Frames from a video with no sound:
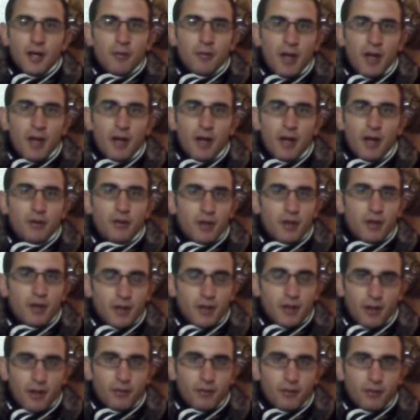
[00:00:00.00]
Several
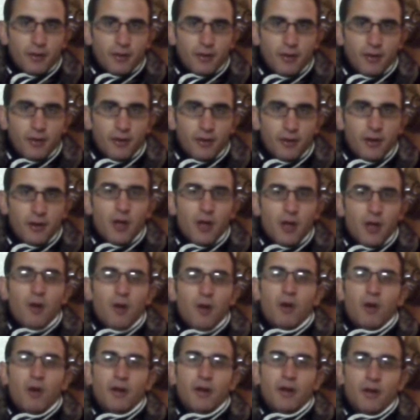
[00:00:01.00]
research
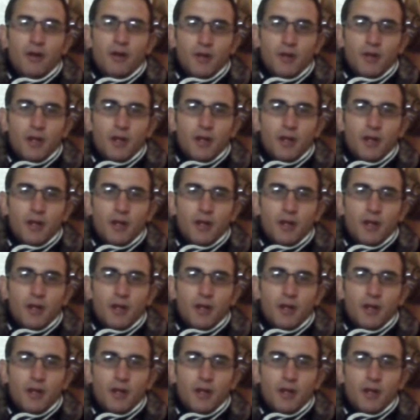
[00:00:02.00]
equations